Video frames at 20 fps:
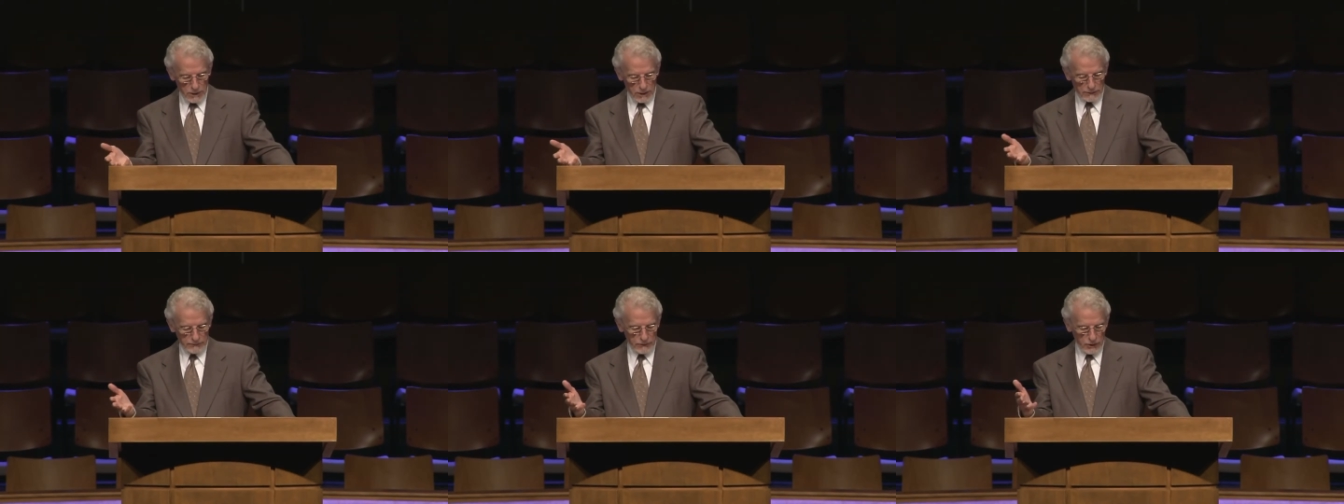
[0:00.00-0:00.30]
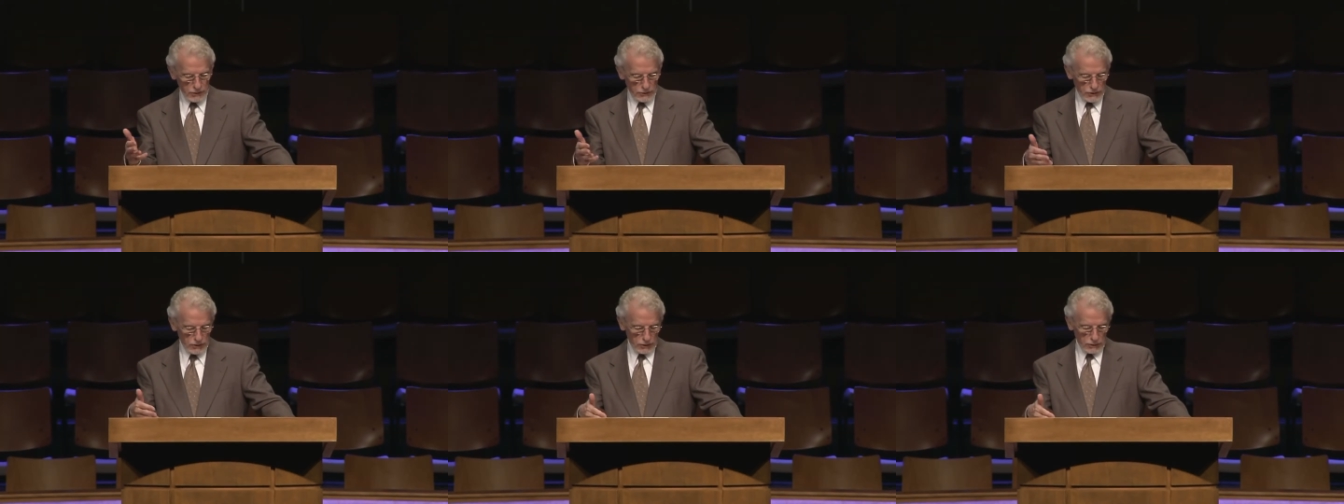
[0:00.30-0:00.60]
love
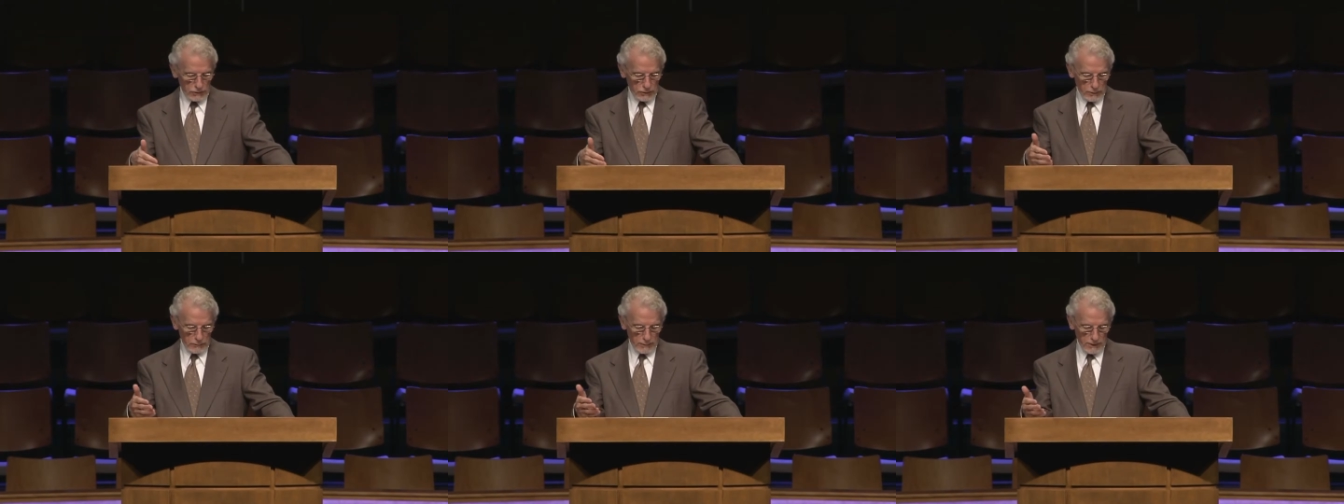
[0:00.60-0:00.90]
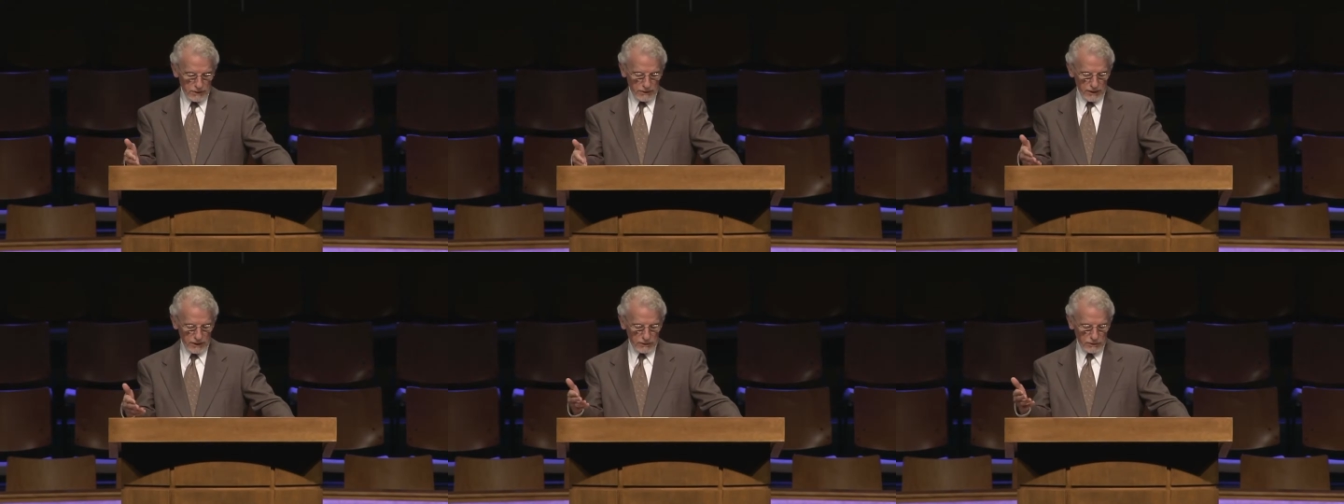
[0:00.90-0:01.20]
their children, be
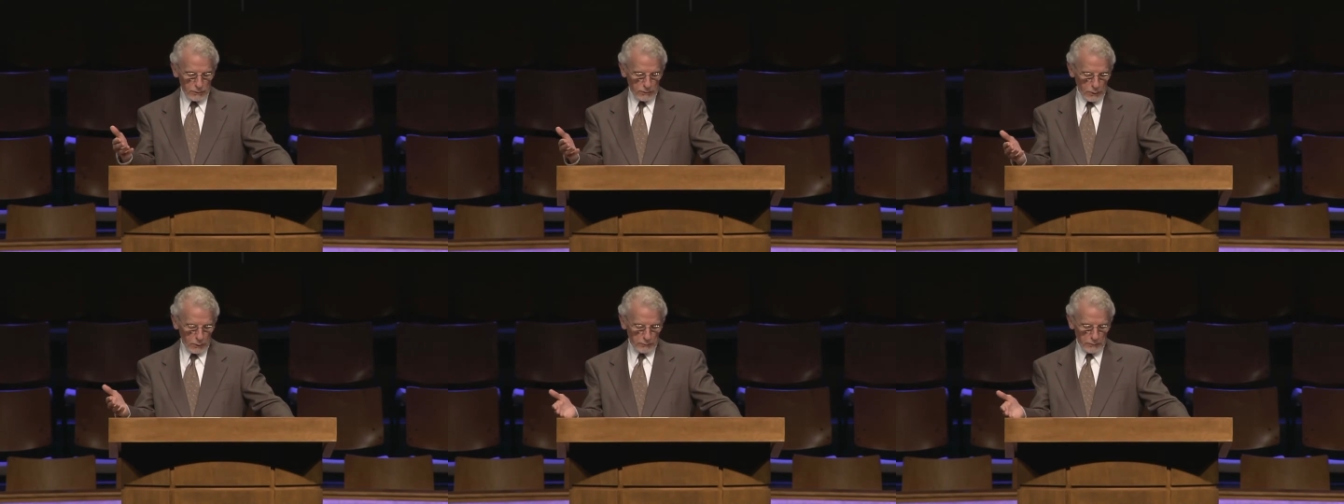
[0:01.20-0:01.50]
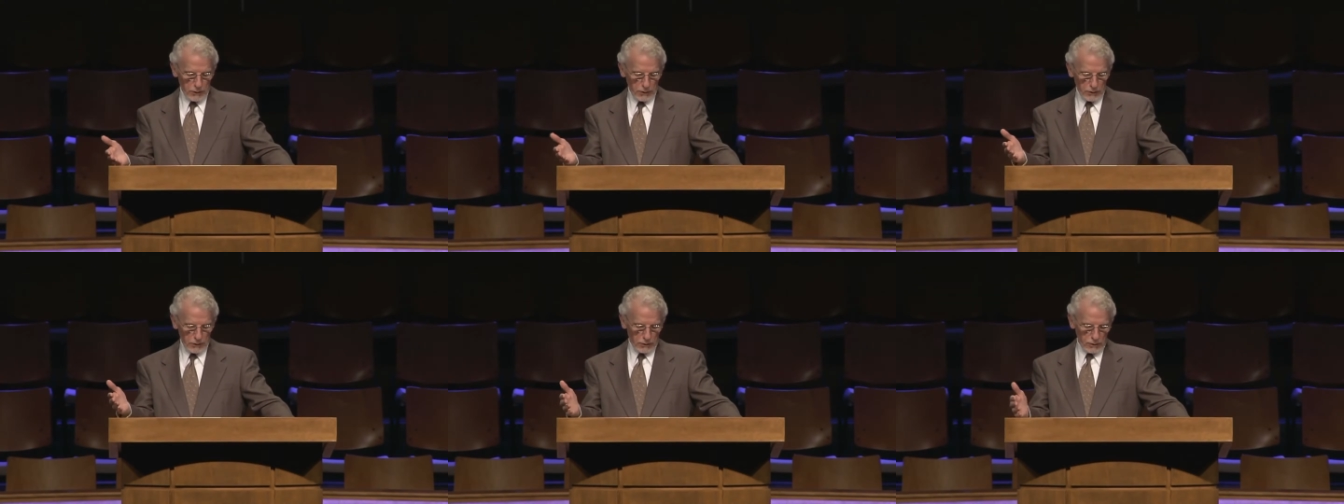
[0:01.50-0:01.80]
sensible,
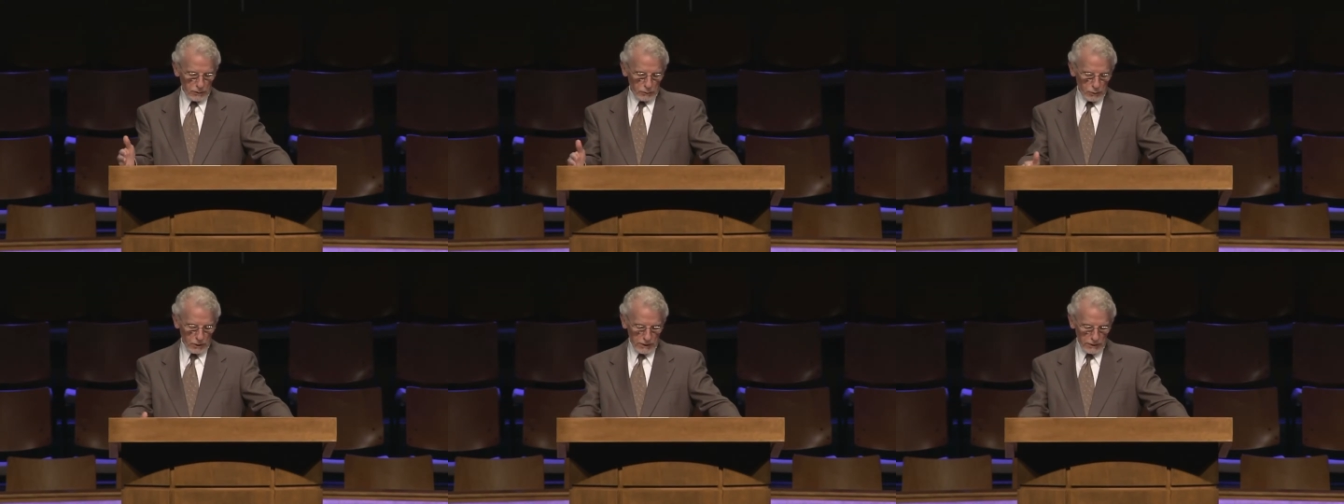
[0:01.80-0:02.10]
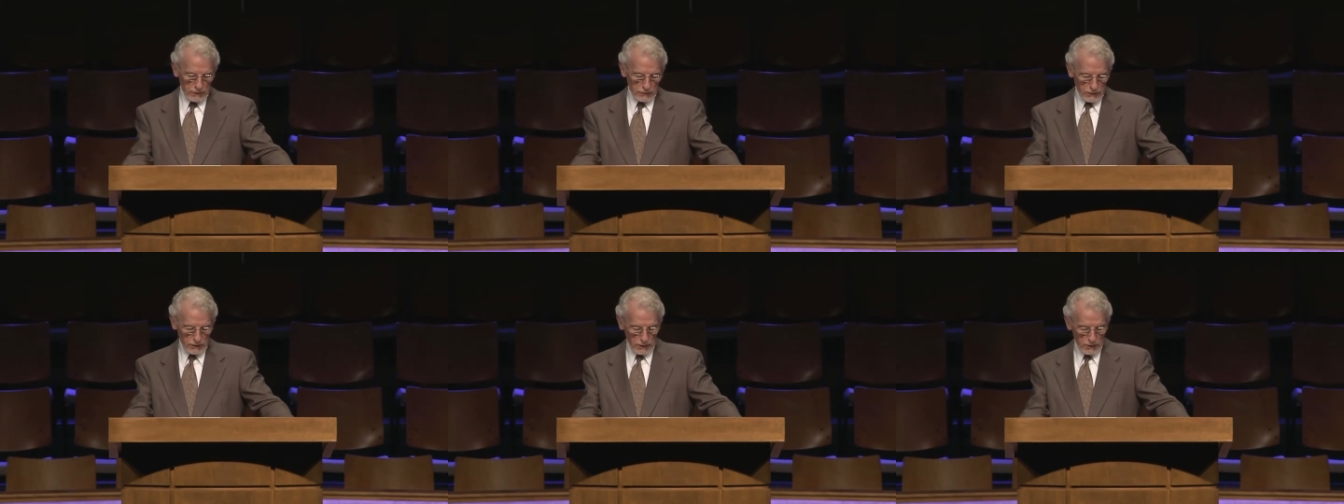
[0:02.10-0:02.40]
pure,
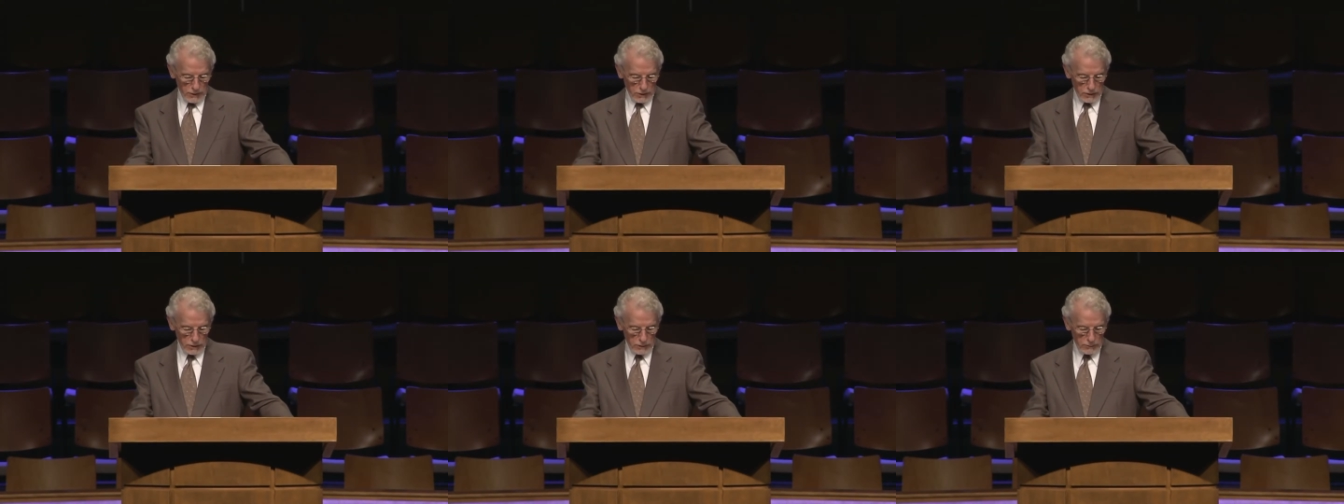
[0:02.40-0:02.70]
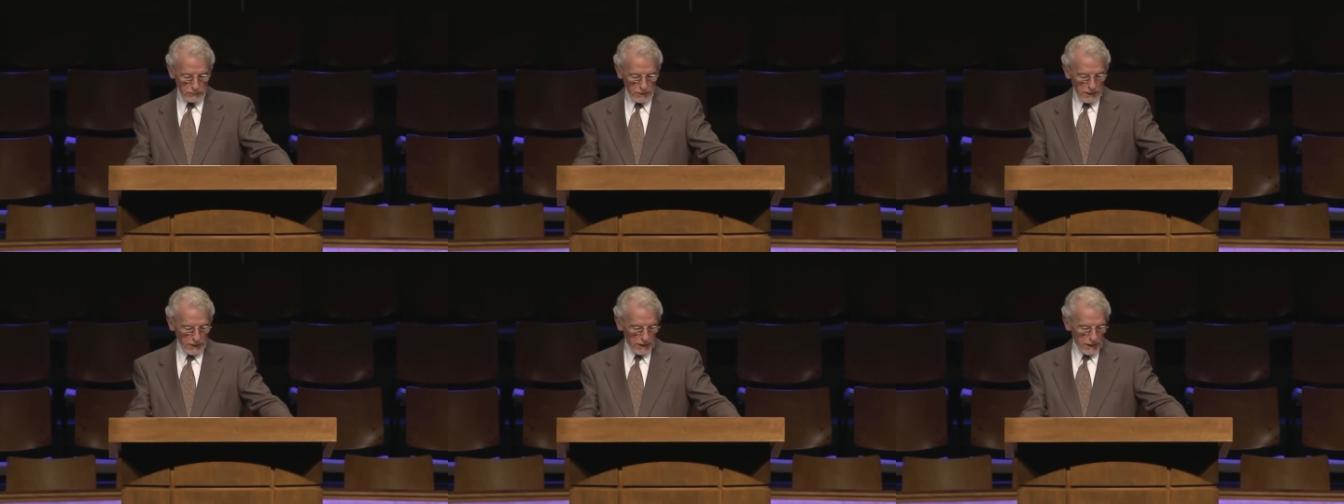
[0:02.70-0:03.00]
workers at
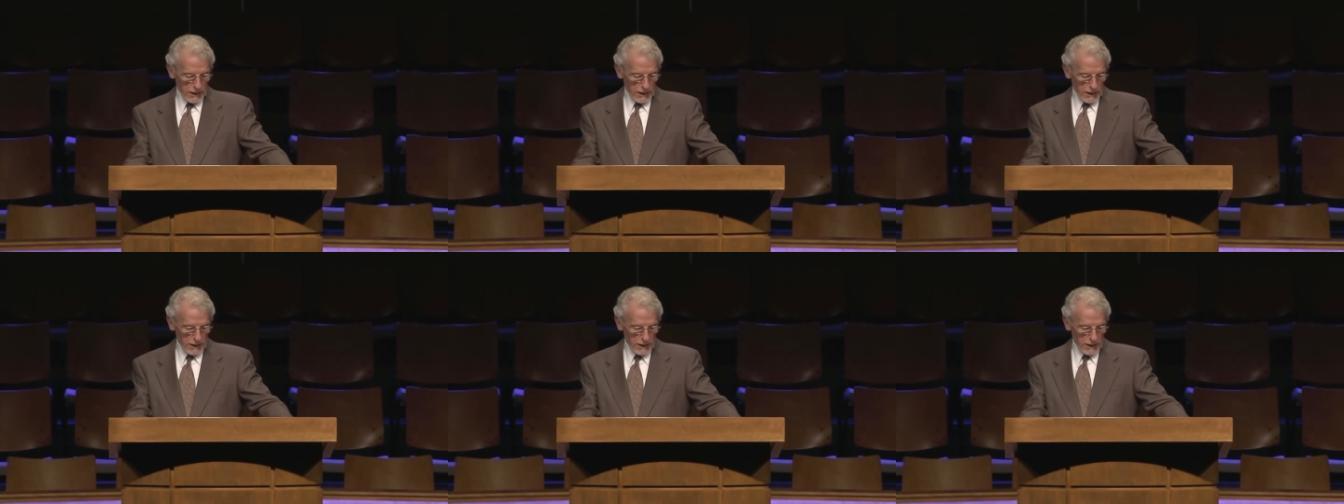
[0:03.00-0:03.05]
home,